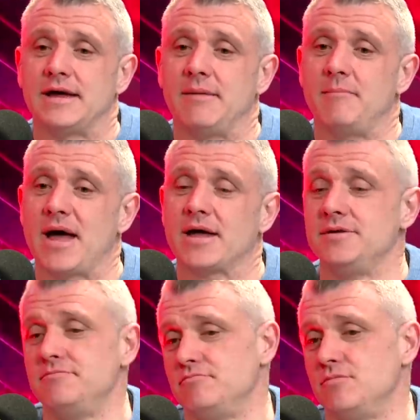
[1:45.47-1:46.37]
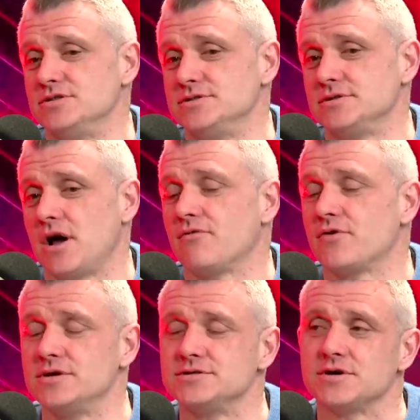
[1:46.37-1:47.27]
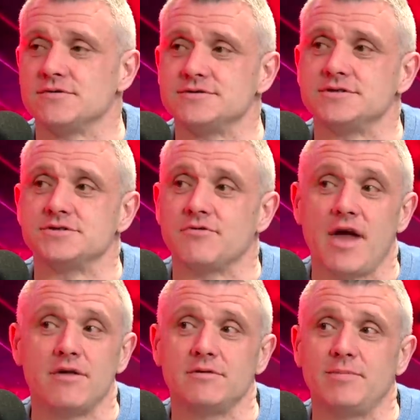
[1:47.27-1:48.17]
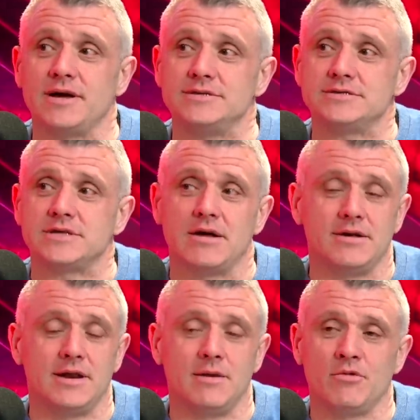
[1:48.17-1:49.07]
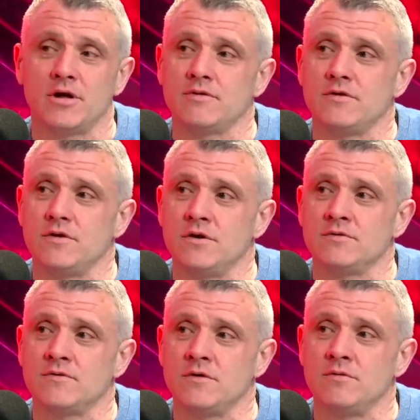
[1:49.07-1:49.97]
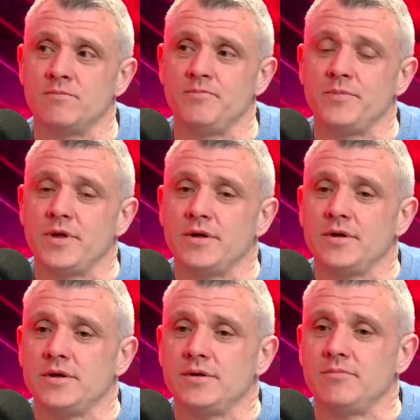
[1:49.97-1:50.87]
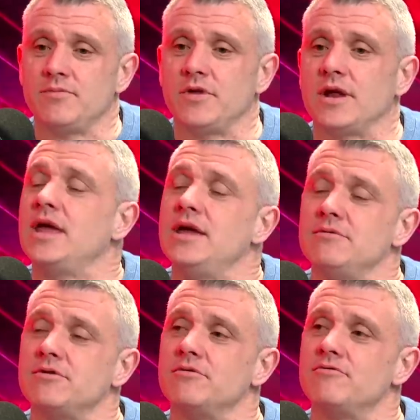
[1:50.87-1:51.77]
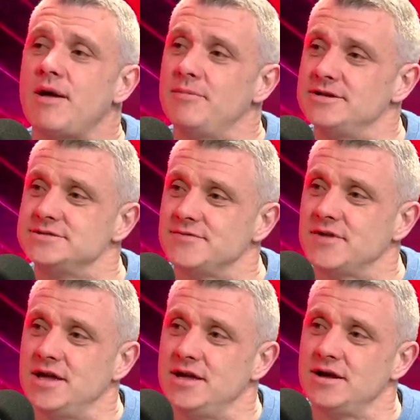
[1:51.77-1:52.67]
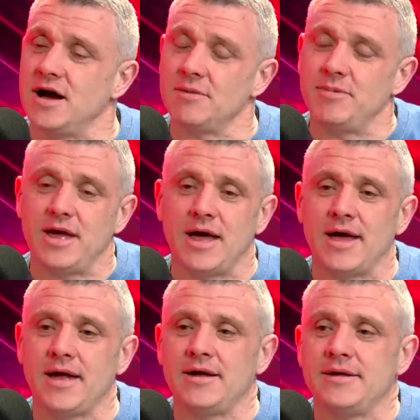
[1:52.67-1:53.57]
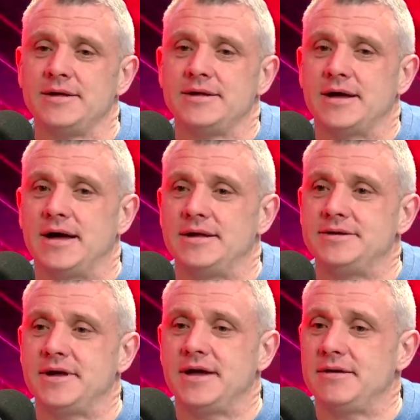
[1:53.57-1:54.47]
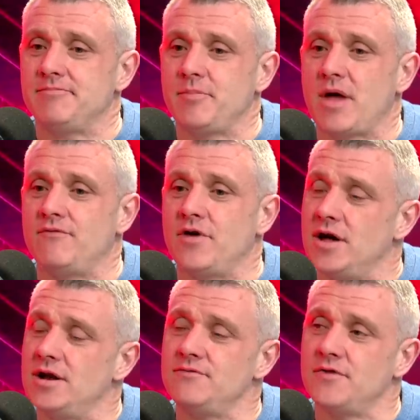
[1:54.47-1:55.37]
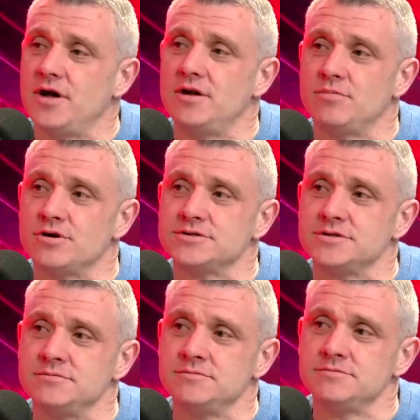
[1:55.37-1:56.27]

And Machen was offering his services around the place down in Limerick to the remnants of the Keen Colopy gang. And, a violent, violent person.